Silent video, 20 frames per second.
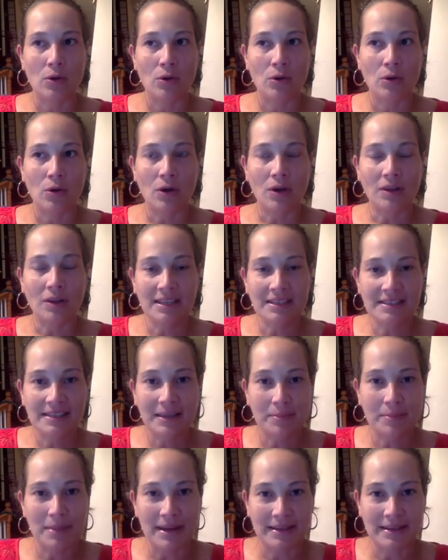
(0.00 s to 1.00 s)

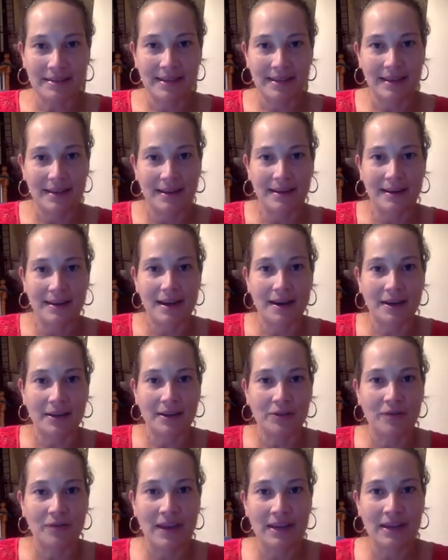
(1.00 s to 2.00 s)
holistic medicine and
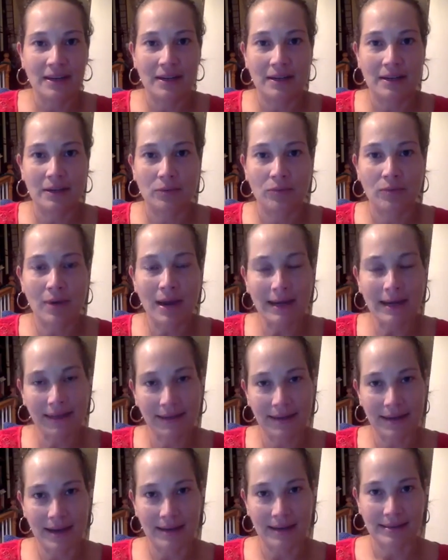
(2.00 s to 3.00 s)
Ayurveda
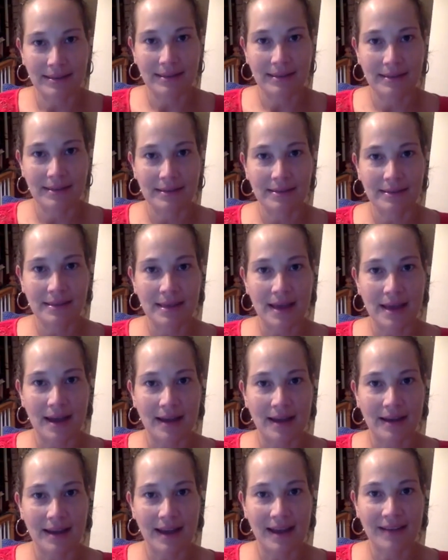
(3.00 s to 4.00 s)
recognizes
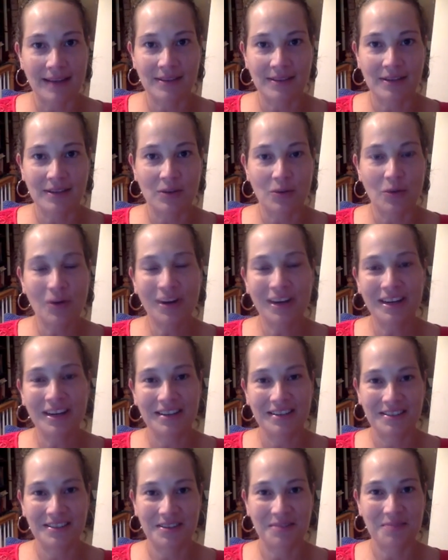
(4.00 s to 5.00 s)
that as an
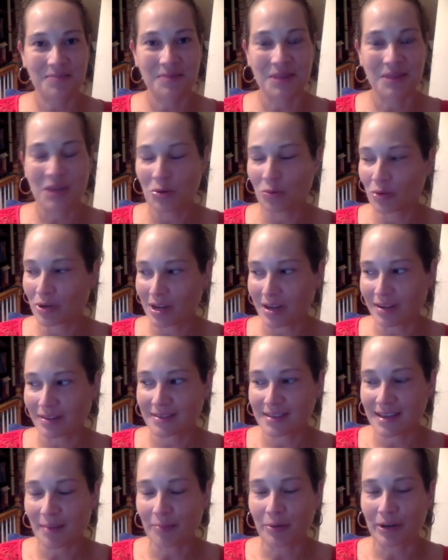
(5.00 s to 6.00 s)
organism, we're not
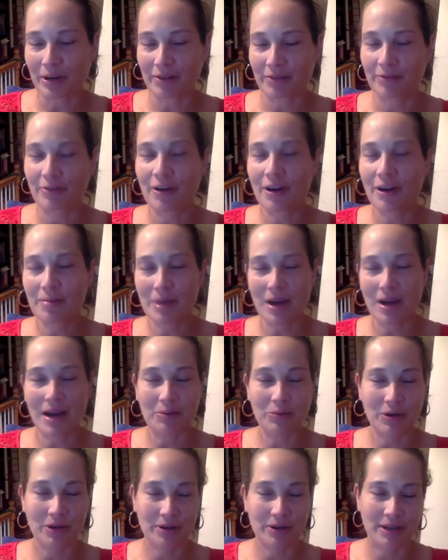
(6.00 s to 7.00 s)
separate from
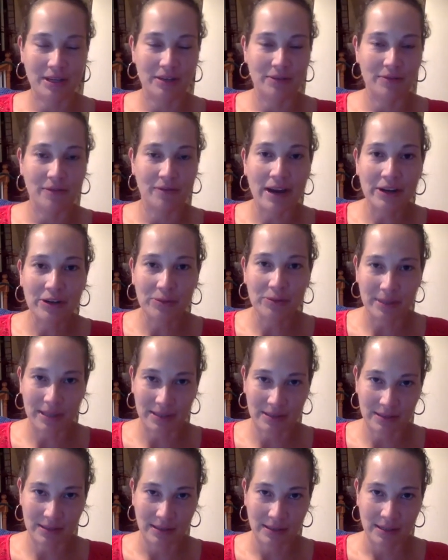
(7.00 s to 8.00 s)
our
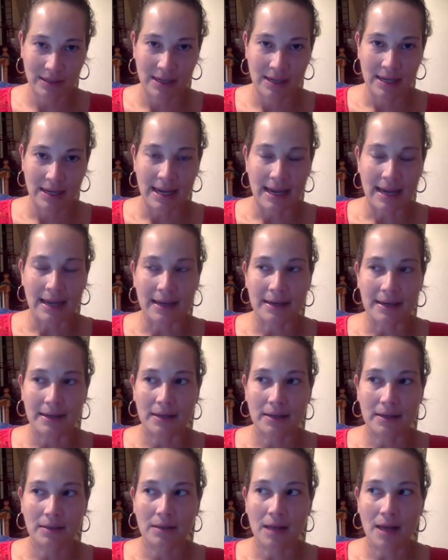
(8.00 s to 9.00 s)
environment. And
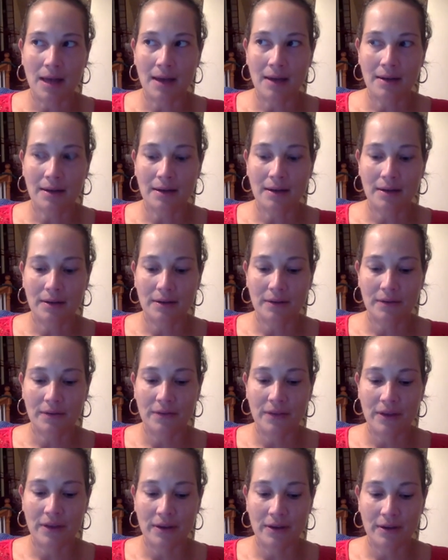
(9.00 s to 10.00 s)
a lot of
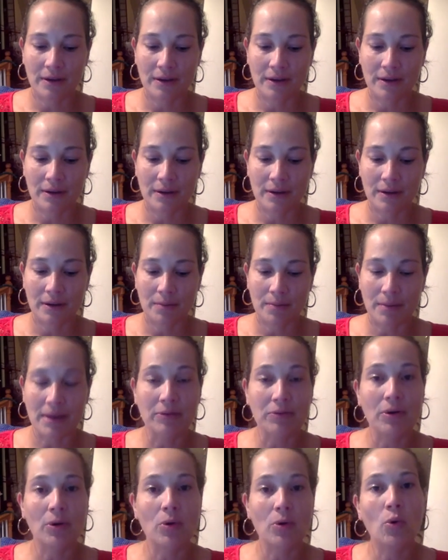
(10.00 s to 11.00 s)
the
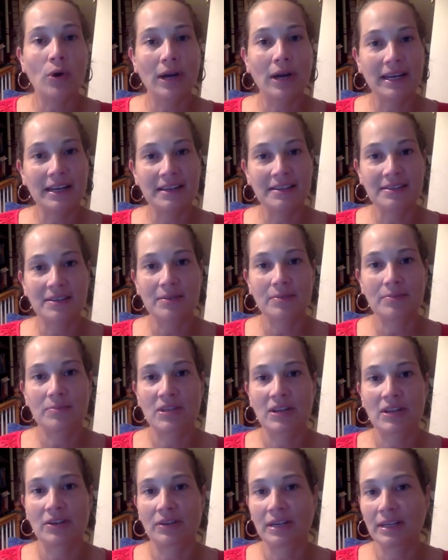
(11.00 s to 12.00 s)
microorganisms
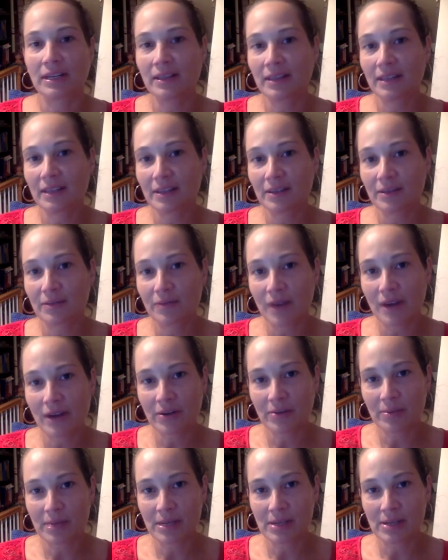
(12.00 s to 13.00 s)
that are in the
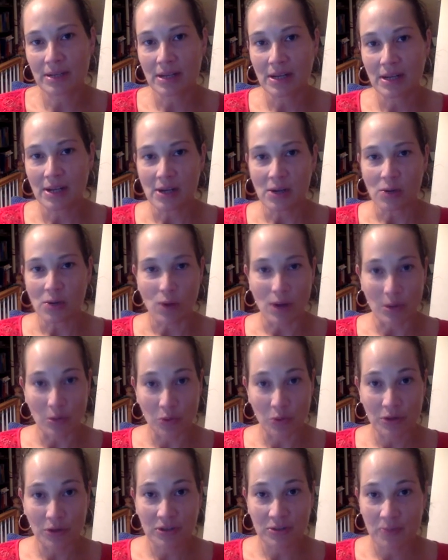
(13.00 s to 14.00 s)
environment, when
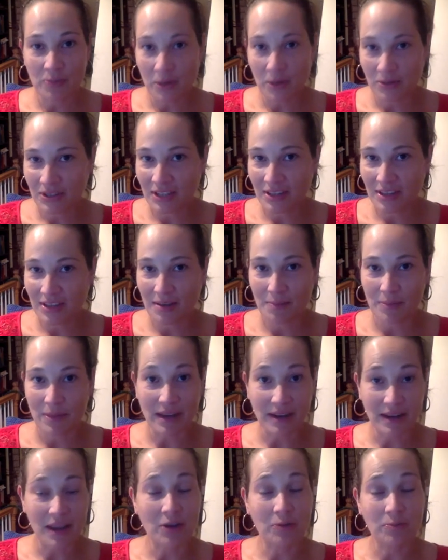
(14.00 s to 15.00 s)
we're exposed to them,
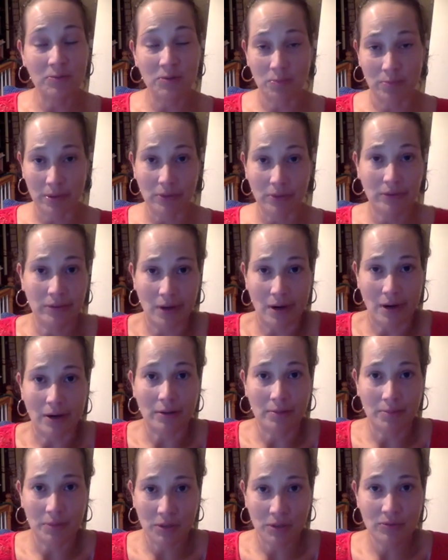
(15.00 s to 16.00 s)
that helps build our
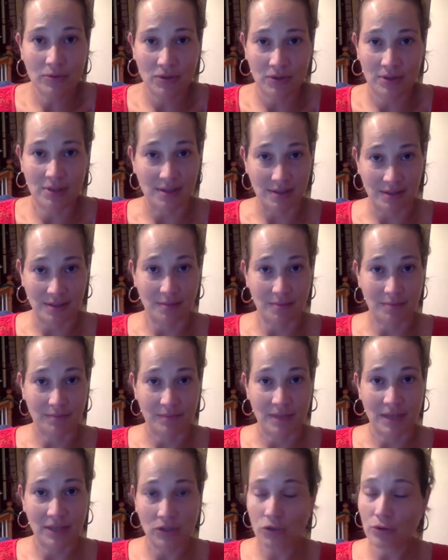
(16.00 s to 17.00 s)
immune system
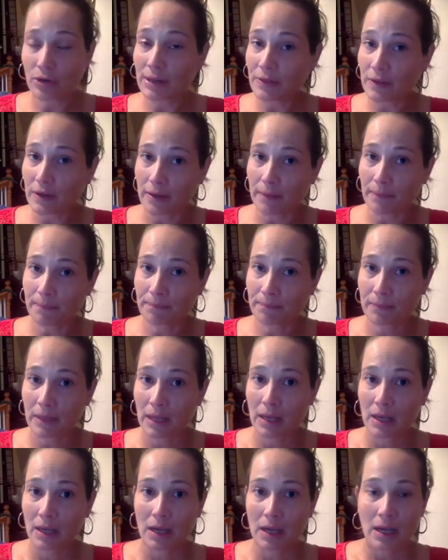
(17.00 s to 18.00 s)
and strengthen it.
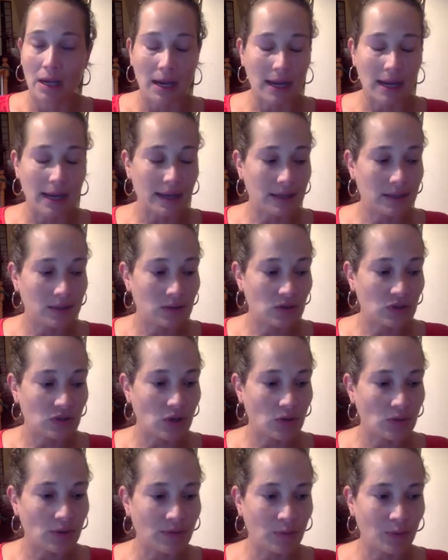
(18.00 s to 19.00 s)
And
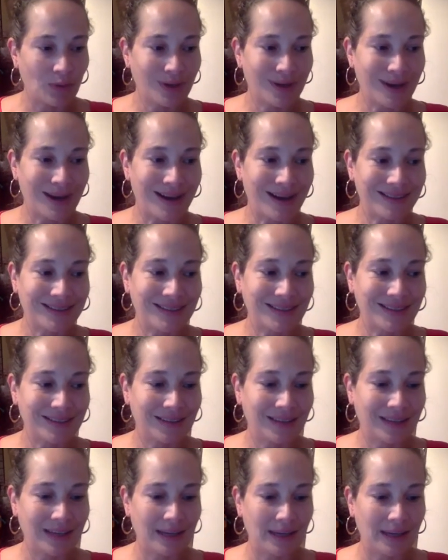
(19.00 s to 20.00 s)
so if we're
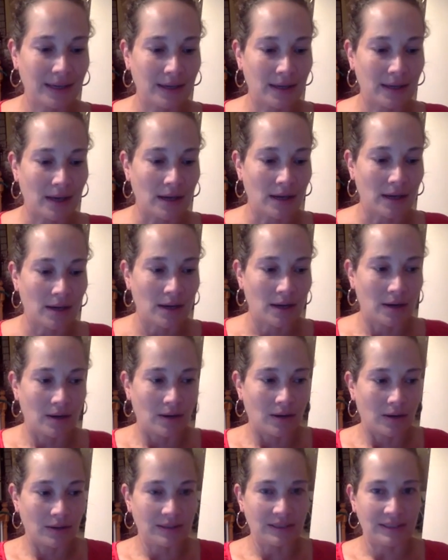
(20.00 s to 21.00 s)
constantly
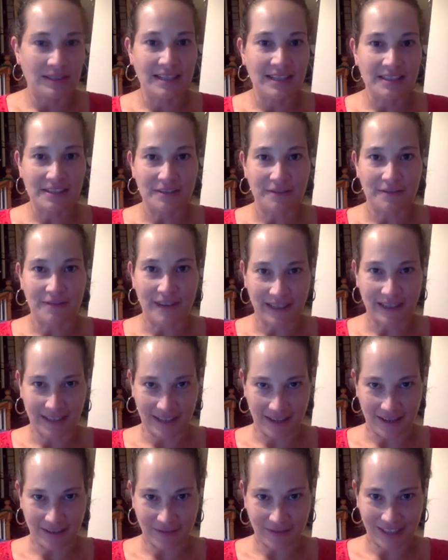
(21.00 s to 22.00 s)

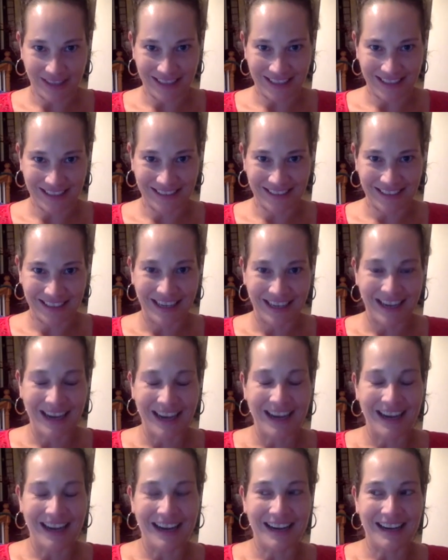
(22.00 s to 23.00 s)
disinfecting everything
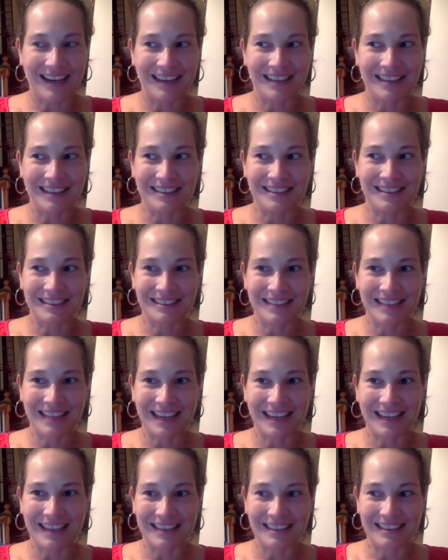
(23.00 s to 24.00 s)

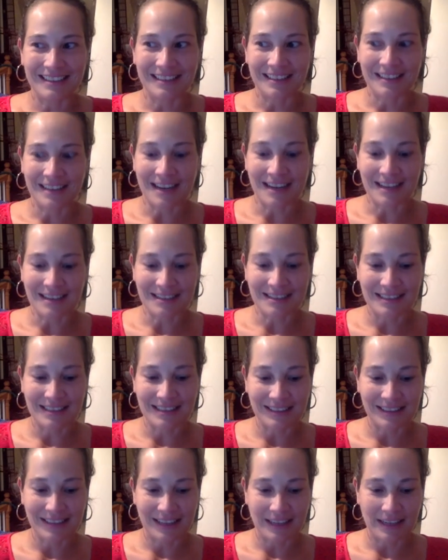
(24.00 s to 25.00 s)
and
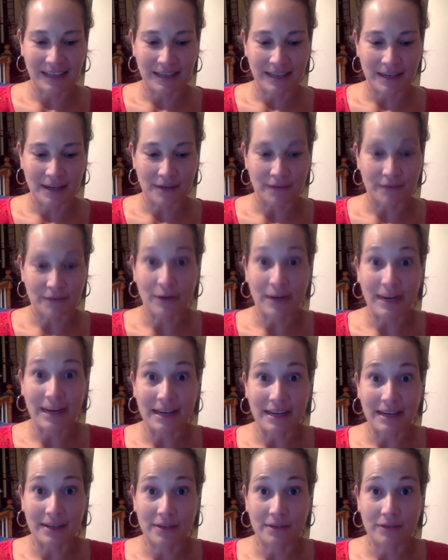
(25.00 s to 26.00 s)
constantly
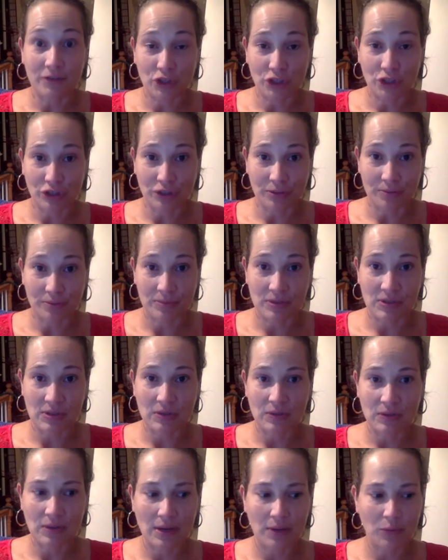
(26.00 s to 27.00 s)
afraid of germs,
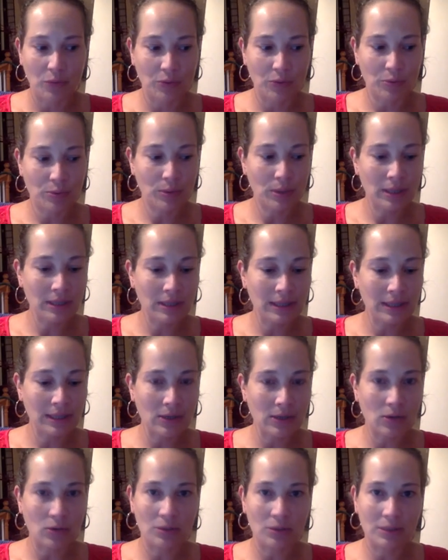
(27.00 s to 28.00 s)
then we're really
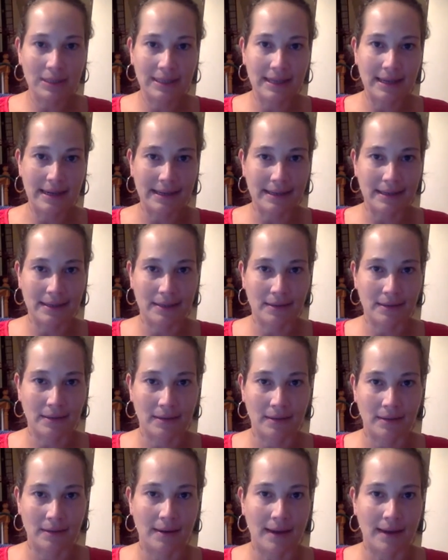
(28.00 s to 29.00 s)
only getting
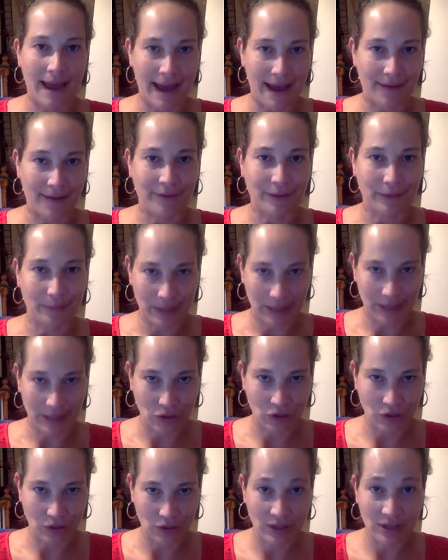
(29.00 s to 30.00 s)
half of the
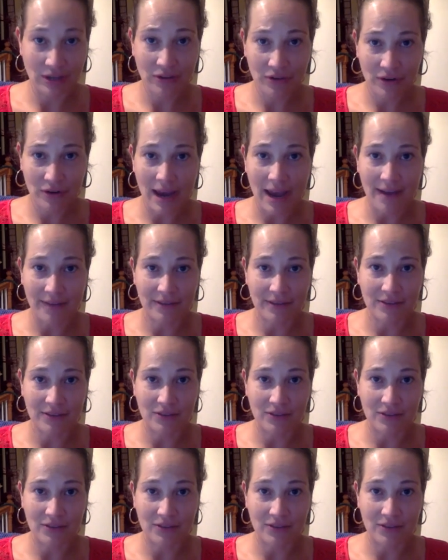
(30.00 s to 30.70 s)
picture. The other half is